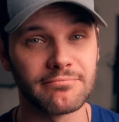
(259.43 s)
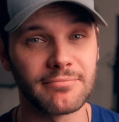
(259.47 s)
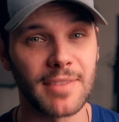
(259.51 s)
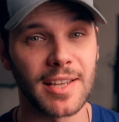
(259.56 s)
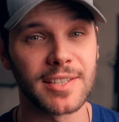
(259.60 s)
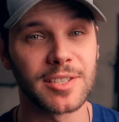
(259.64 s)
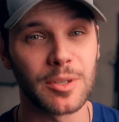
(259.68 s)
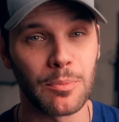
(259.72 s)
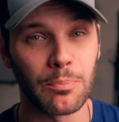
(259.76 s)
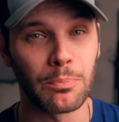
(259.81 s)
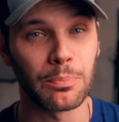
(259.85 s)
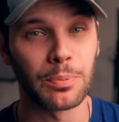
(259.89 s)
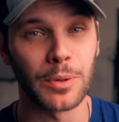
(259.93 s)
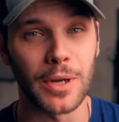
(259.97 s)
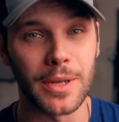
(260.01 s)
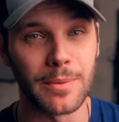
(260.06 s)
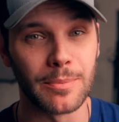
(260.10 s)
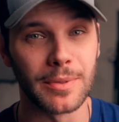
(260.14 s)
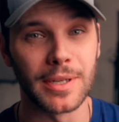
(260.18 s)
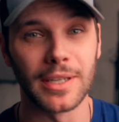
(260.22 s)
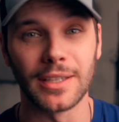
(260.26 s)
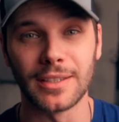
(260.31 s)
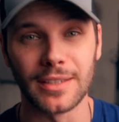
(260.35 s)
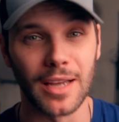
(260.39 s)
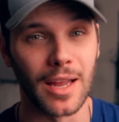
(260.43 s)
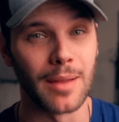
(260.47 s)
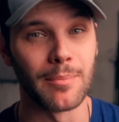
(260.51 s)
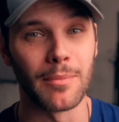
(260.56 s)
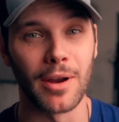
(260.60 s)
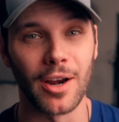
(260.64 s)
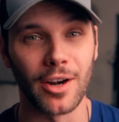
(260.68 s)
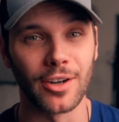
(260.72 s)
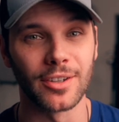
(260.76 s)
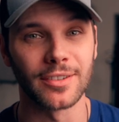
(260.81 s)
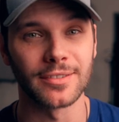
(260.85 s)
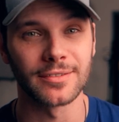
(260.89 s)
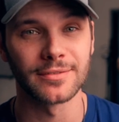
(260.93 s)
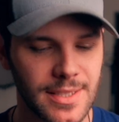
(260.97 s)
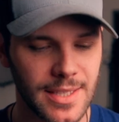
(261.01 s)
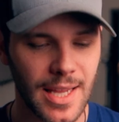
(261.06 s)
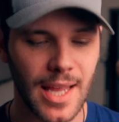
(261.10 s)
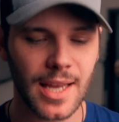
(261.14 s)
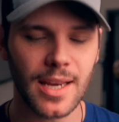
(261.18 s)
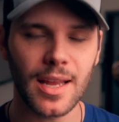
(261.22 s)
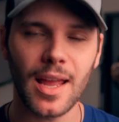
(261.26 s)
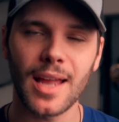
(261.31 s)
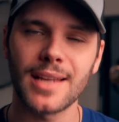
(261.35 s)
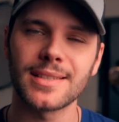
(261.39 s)
That's a pretty big nightmare.
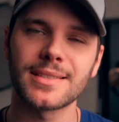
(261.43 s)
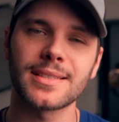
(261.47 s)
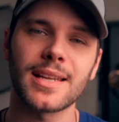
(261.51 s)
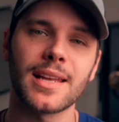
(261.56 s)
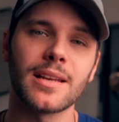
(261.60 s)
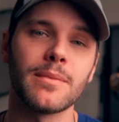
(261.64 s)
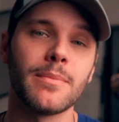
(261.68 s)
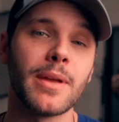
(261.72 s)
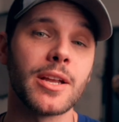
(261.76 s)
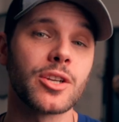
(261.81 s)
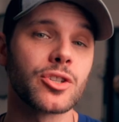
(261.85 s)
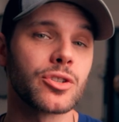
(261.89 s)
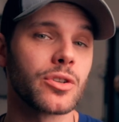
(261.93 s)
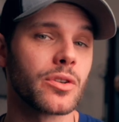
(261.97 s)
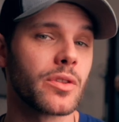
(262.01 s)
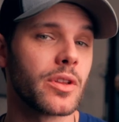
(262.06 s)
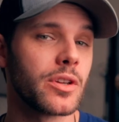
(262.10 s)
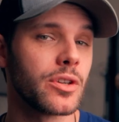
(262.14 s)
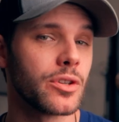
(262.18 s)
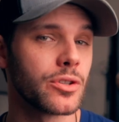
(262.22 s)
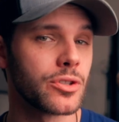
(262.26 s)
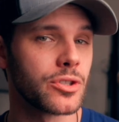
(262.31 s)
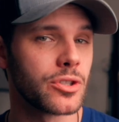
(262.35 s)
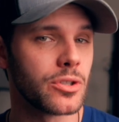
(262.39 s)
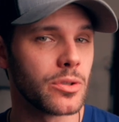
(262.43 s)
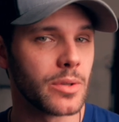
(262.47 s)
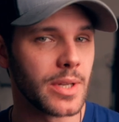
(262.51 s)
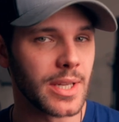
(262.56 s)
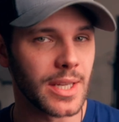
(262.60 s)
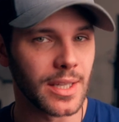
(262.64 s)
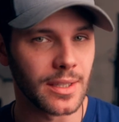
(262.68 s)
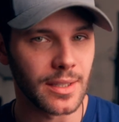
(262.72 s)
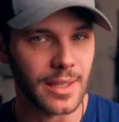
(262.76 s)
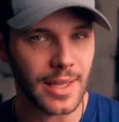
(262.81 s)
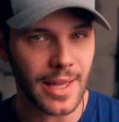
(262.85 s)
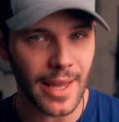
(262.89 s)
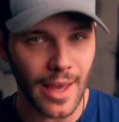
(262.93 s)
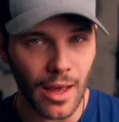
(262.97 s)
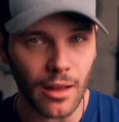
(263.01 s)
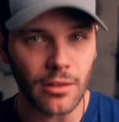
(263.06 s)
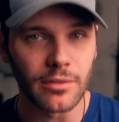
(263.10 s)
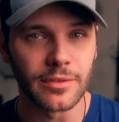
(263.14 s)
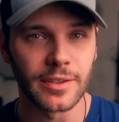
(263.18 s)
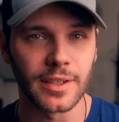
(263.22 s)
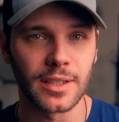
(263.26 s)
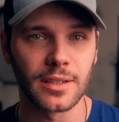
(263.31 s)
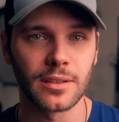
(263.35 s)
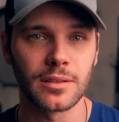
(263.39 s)
Instead, I say to make sure that you're shooting in
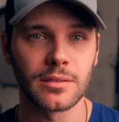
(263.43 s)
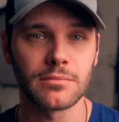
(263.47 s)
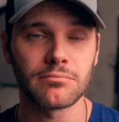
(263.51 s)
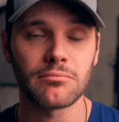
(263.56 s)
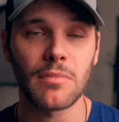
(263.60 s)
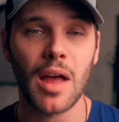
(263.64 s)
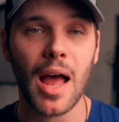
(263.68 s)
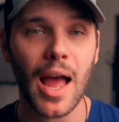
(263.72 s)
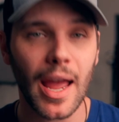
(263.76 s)
Kelvin.